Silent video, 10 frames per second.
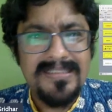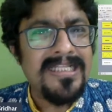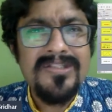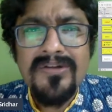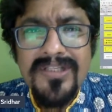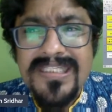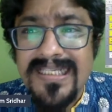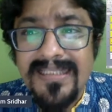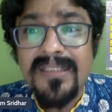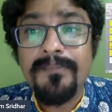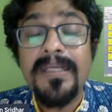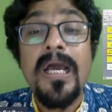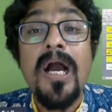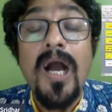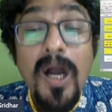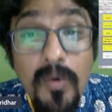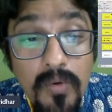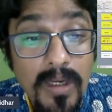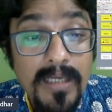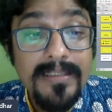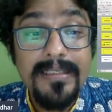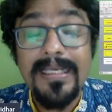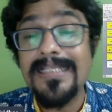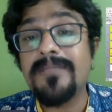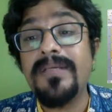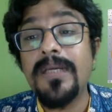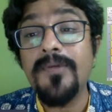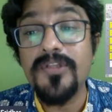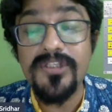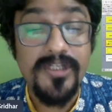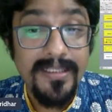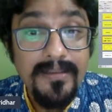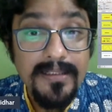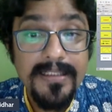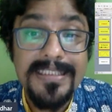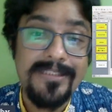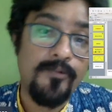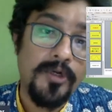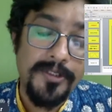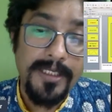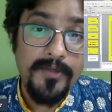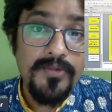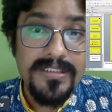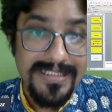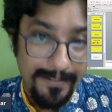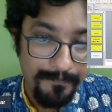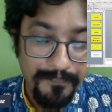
That's not your strength, but how has it become your strength is what you need to say.